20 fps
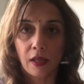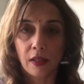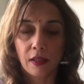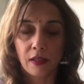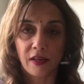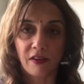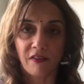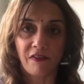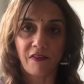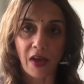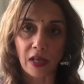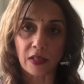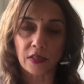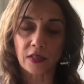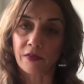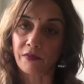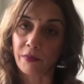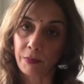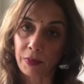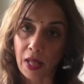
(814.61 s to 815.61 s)
the effects
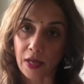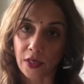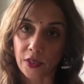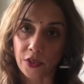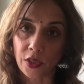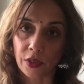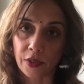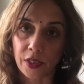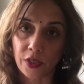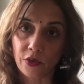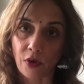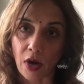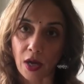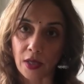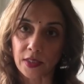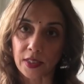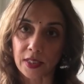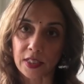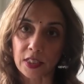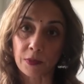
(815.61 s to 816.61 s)
of a planetary
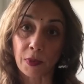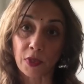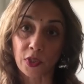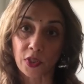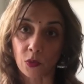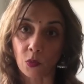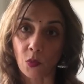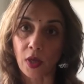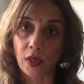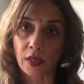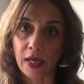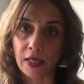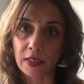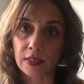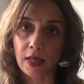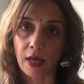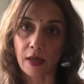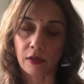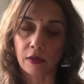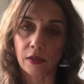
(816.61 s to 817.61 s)
transit, especially one like
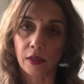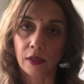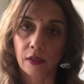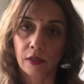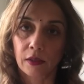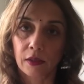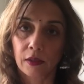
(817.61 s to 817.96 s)
Saturn.